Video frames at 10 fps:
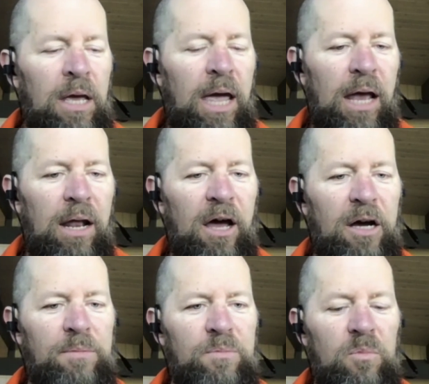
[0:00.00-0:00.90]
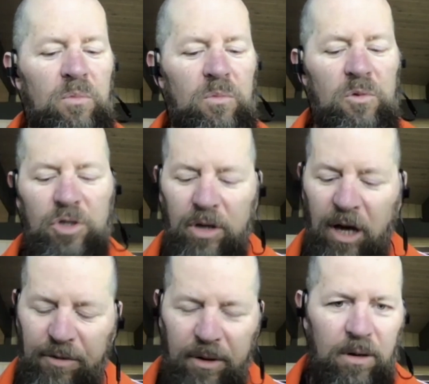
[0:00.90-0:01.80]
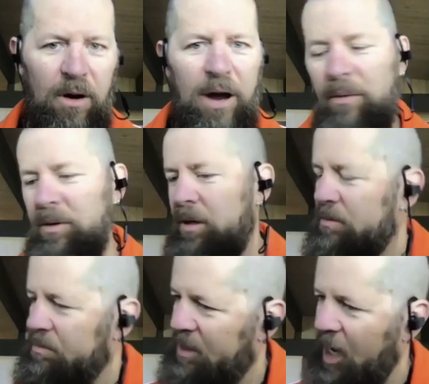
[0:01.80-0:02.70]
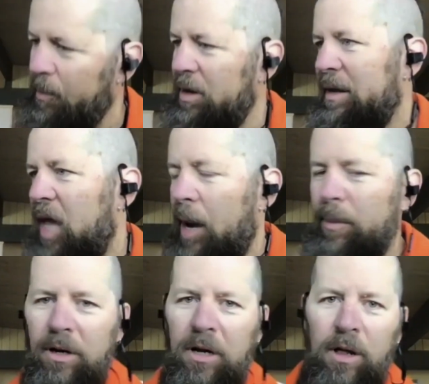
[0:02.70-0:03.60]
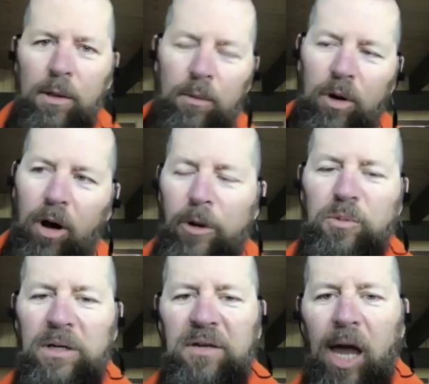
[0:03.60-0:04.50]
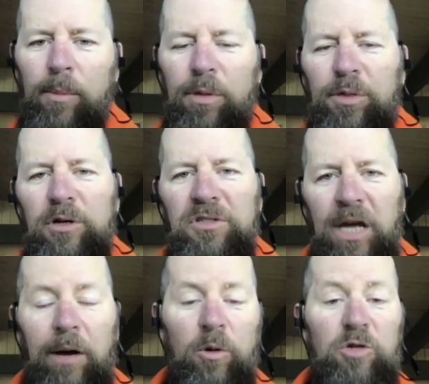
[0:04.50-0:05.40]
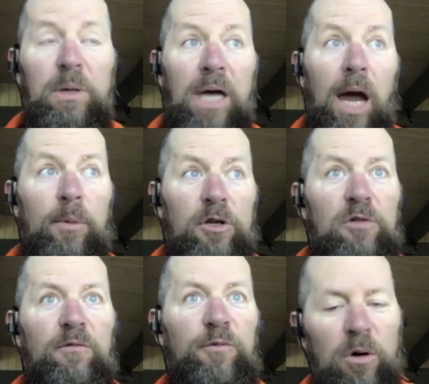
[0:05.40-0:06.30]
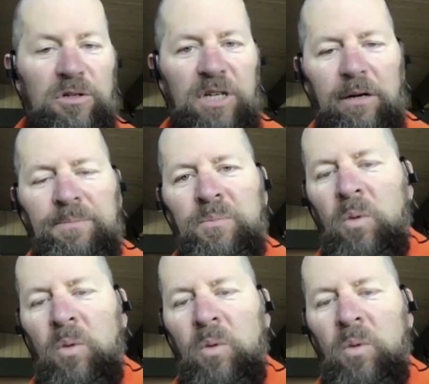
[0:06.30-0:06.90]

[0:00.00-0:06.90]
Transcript: And sure enough, all right, camera, it always went to camera 13, which would be camera 14,